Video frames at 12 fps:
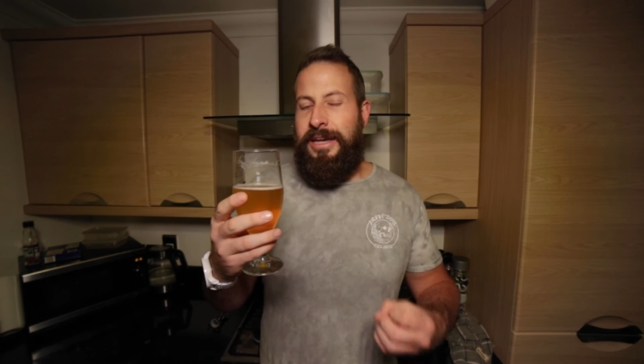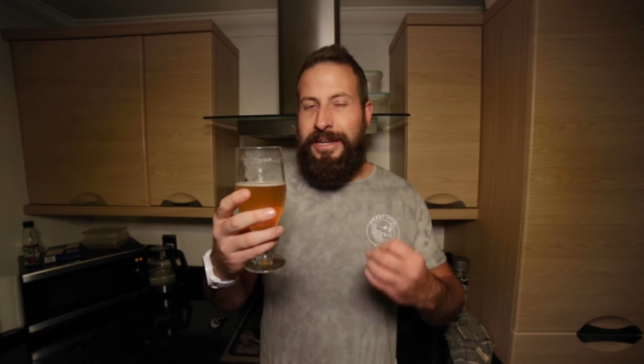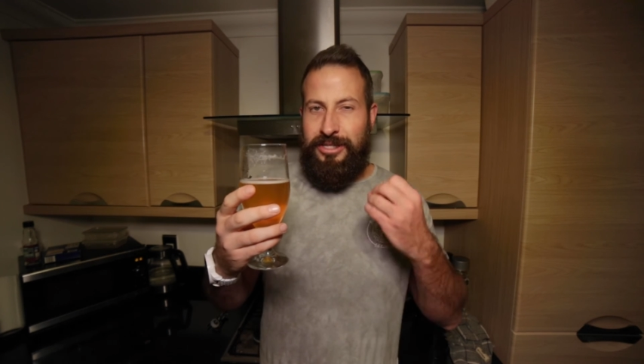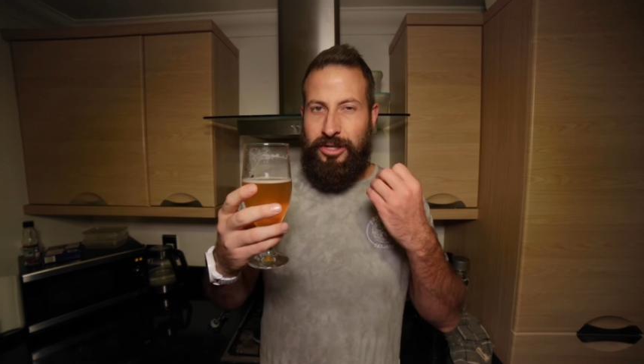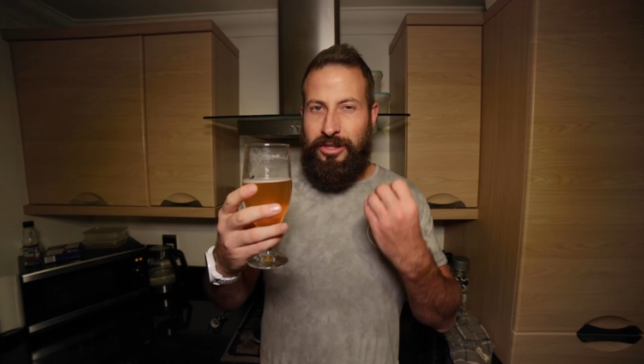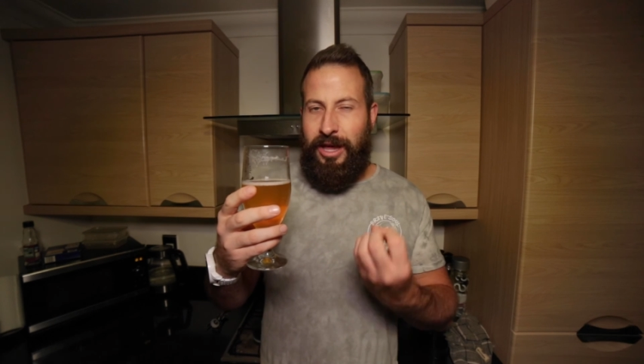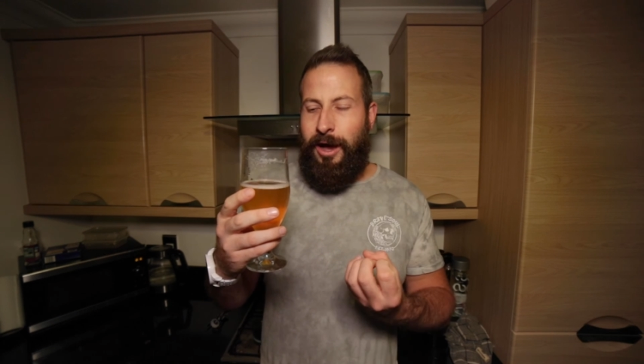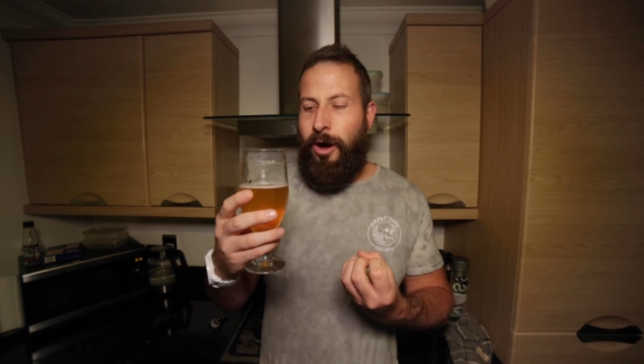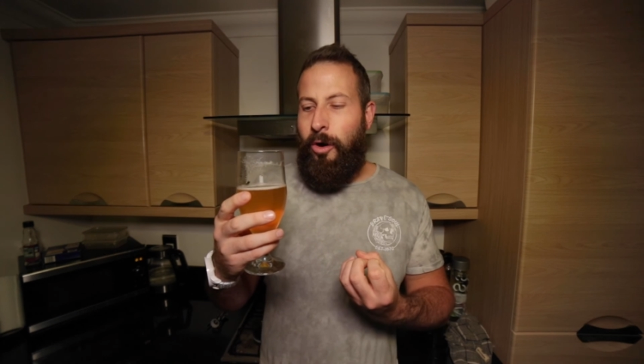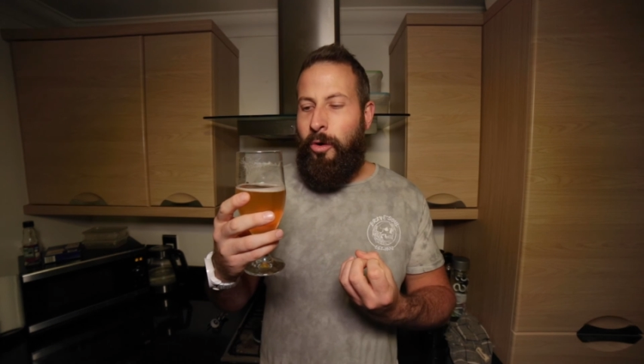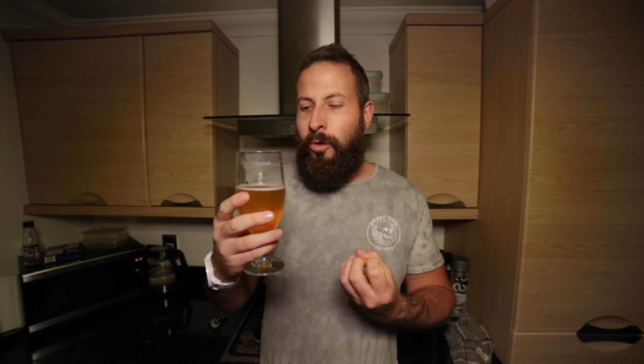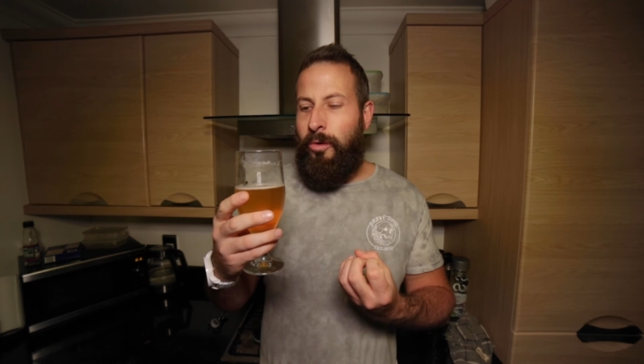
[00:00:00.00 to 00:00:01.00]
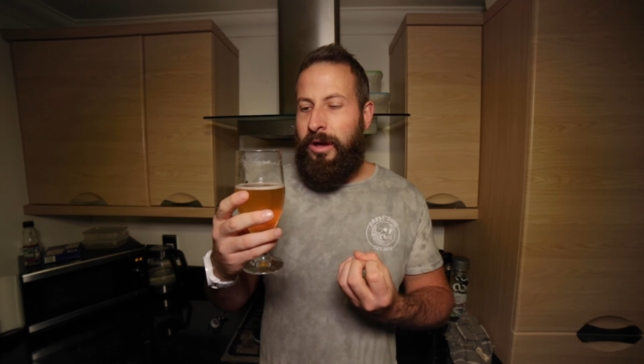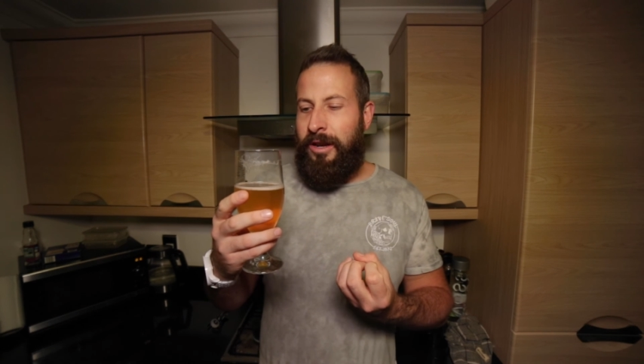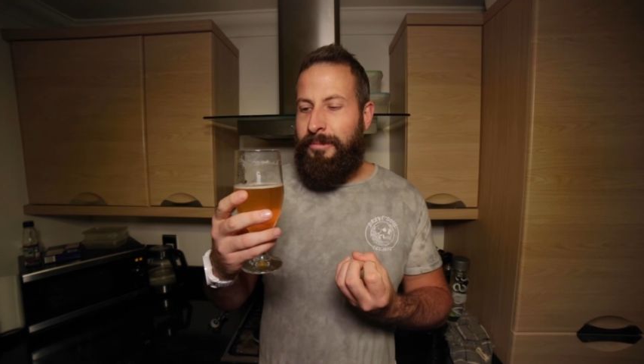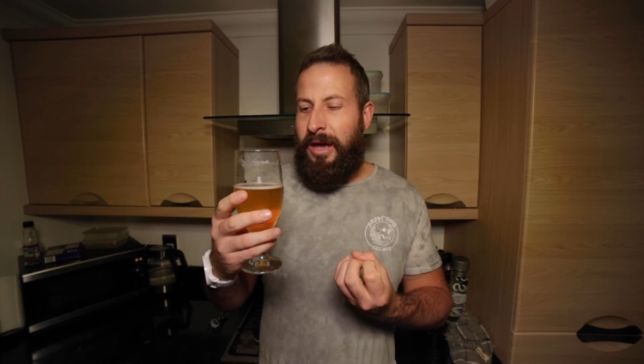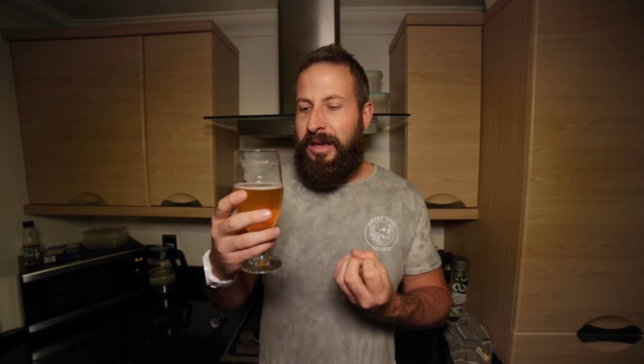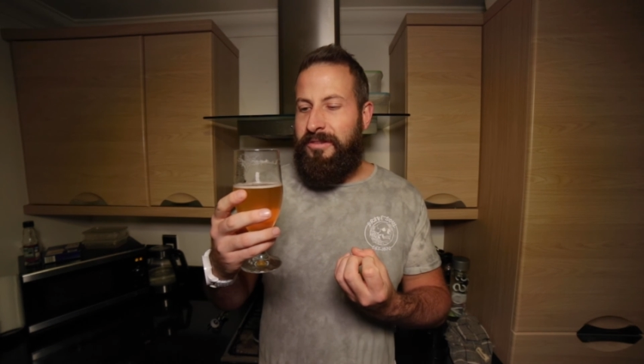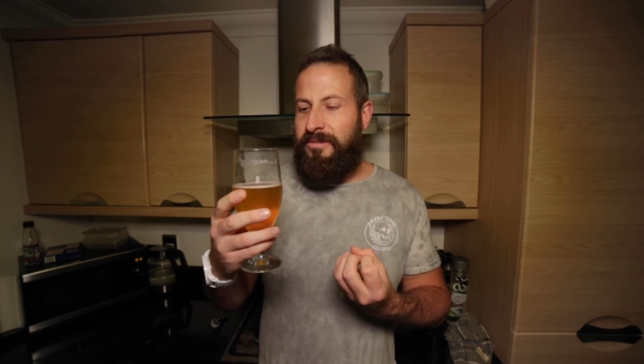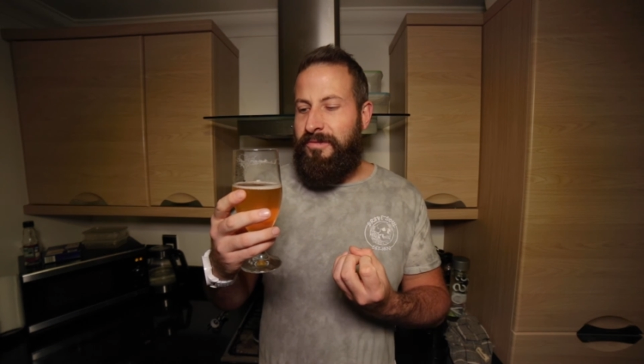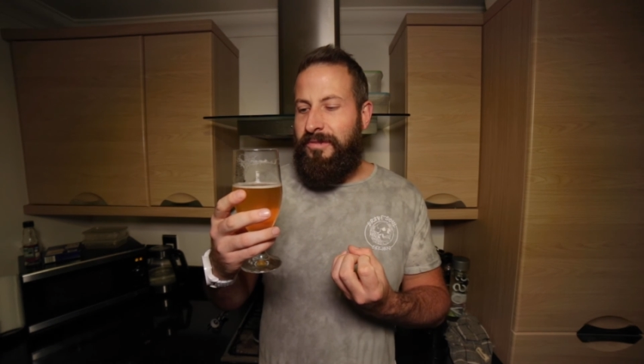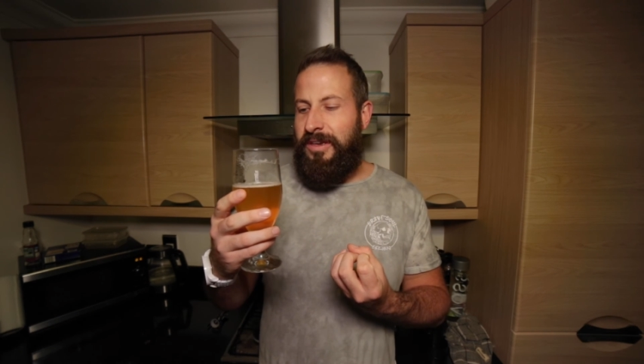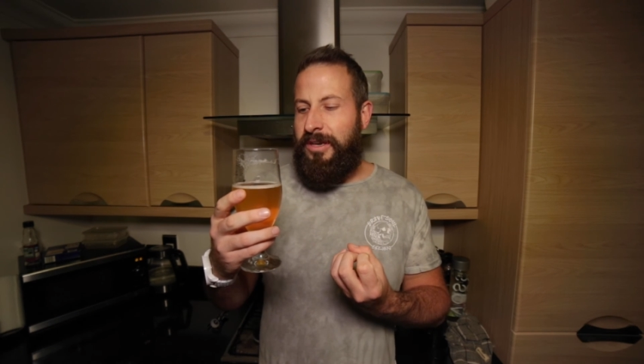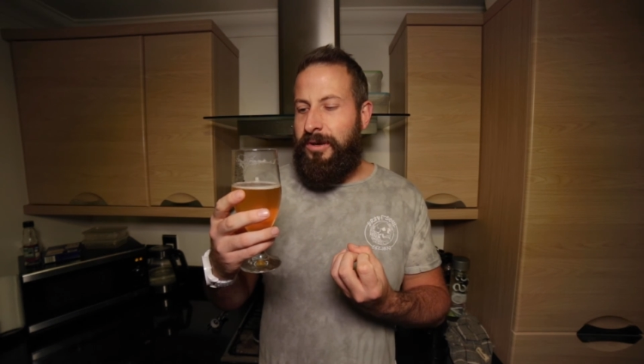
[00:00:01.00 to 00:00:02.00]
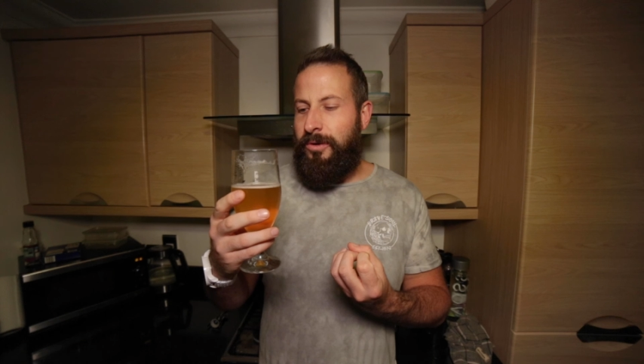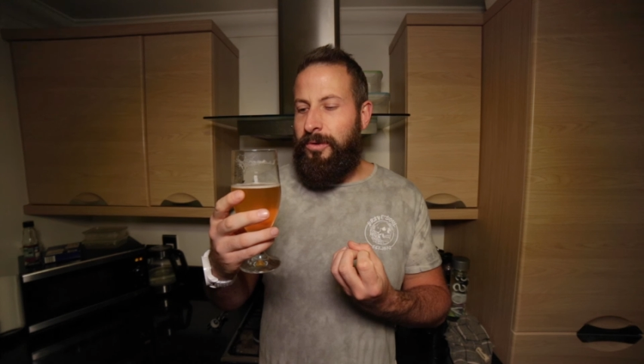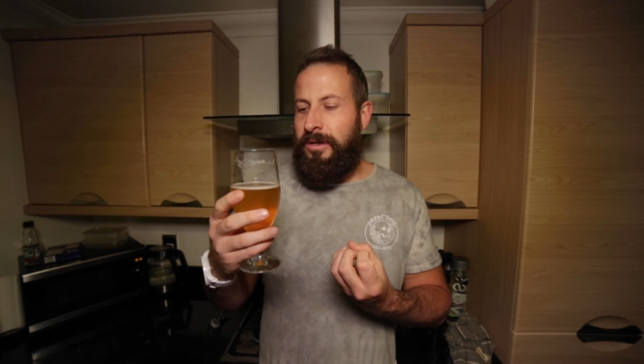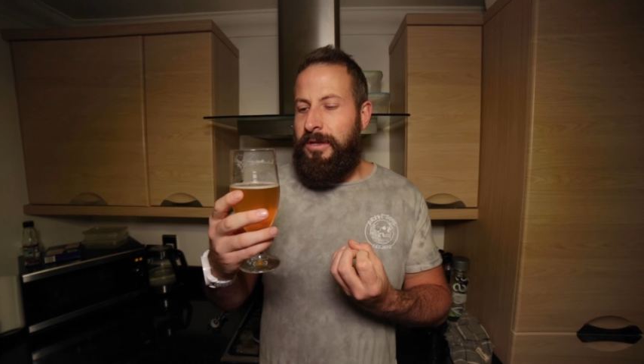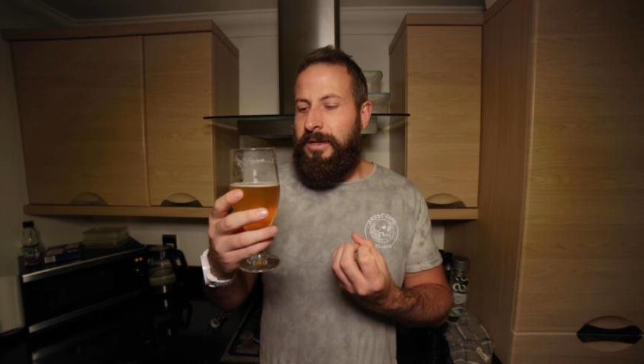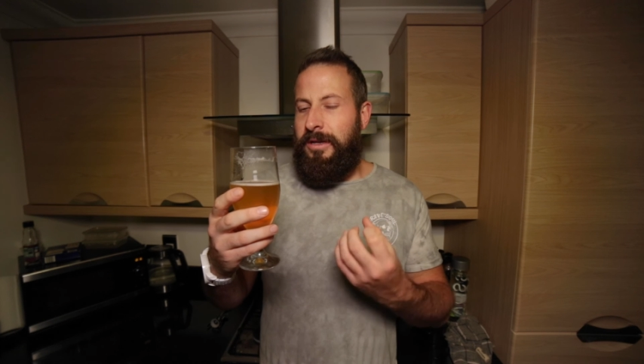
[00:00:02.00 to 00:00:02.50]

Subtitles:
it's got that whole kind of mouth feel